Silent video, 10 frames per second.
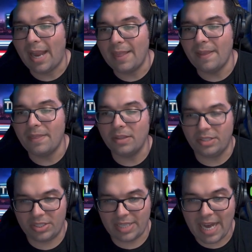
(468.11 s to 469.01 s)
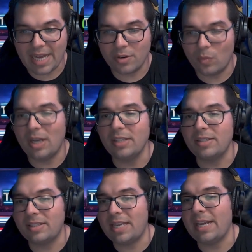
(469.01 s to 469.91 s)
And then the state wants
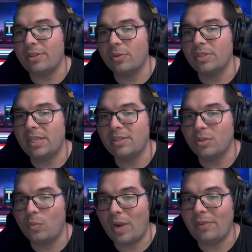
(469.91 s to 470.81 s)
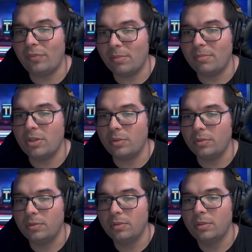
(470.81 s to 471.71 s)
to take those kids away from you